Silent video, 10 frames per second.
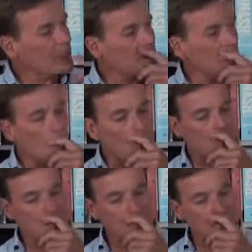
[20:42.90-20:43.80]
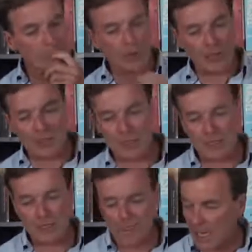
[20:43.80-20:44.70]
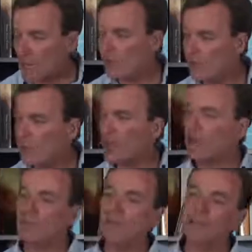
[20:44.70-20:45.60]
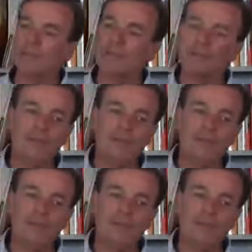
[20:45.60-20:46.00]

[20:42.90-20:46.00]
I said, what else? Can anybody else think of another reason